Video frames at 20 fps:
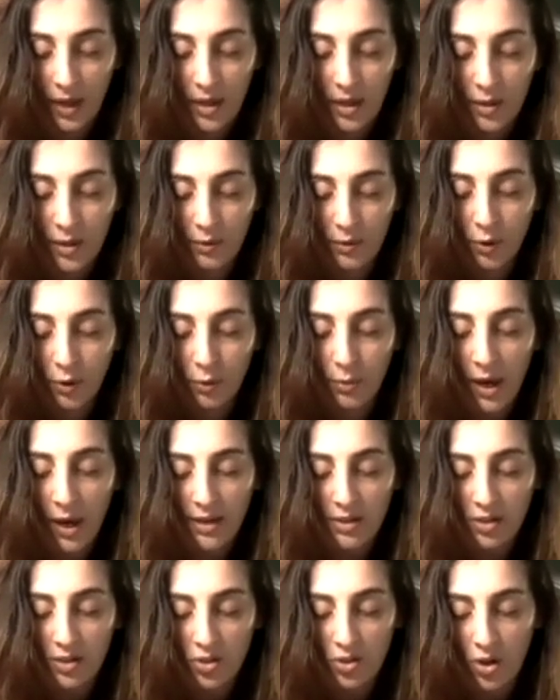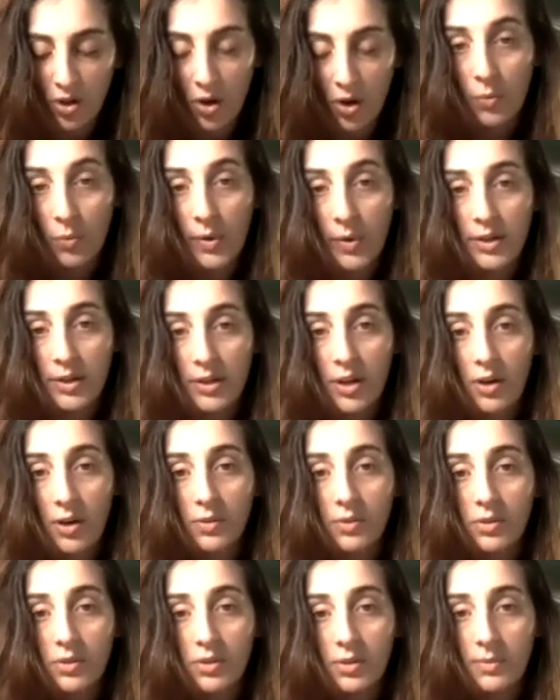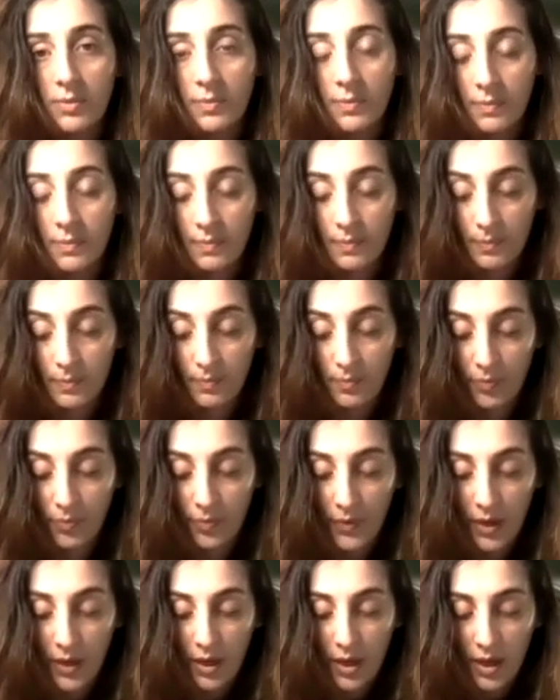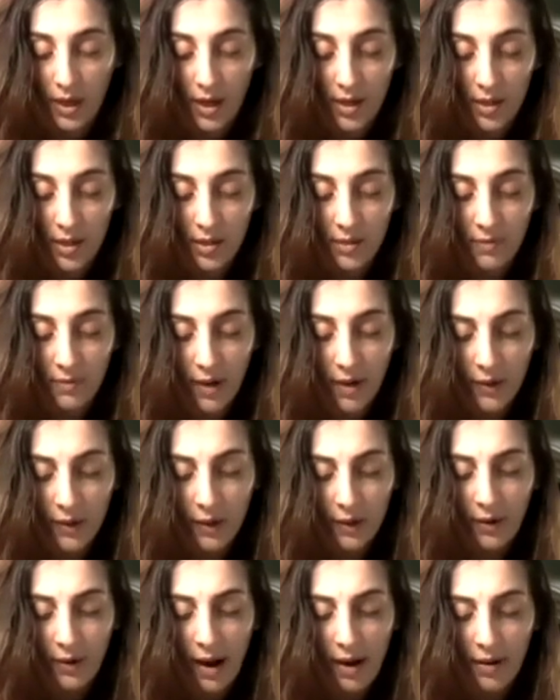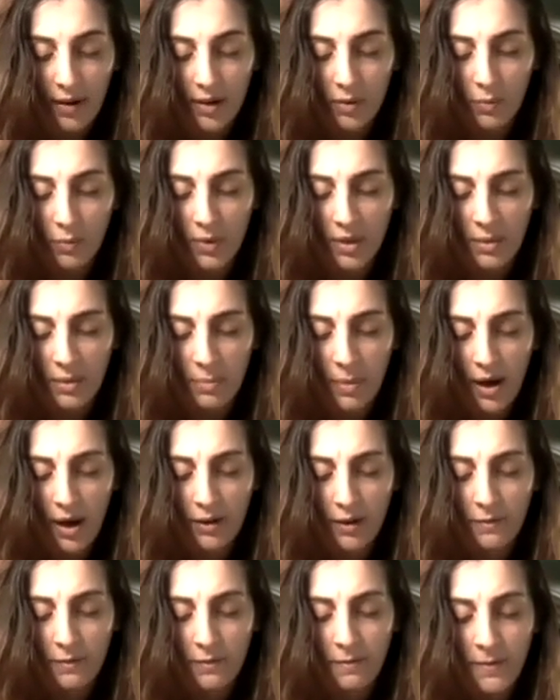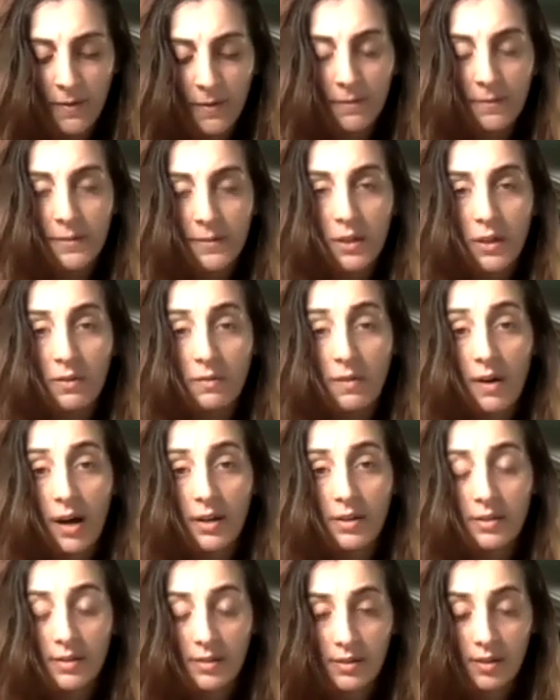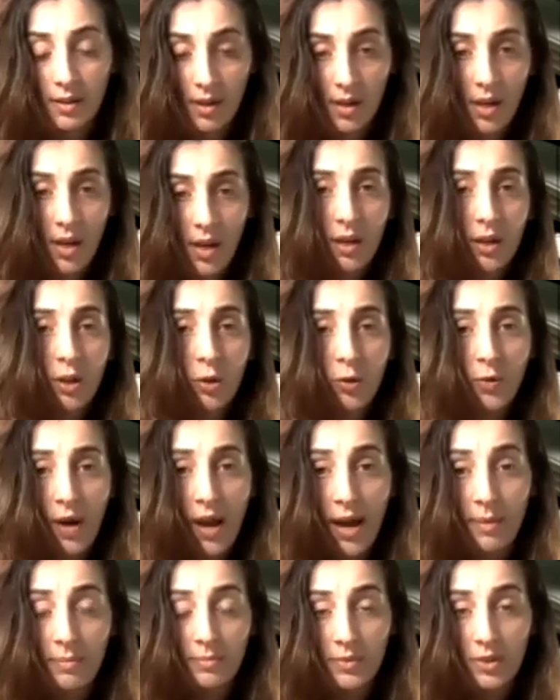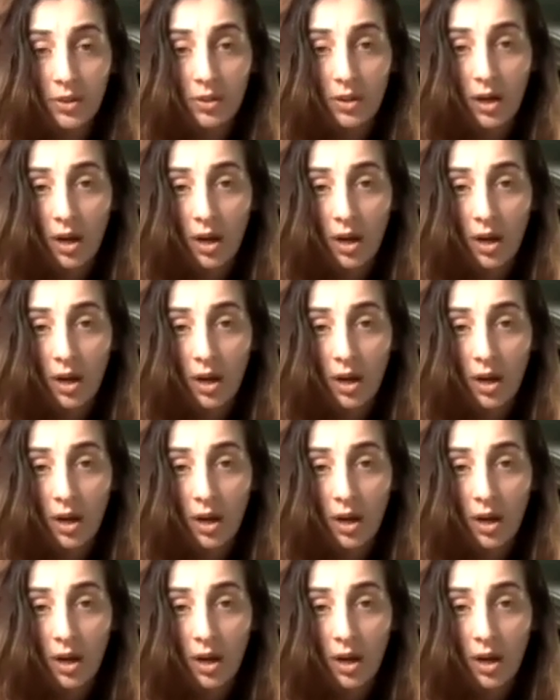The room has no windows. It is very crowded with about 50 of us crammed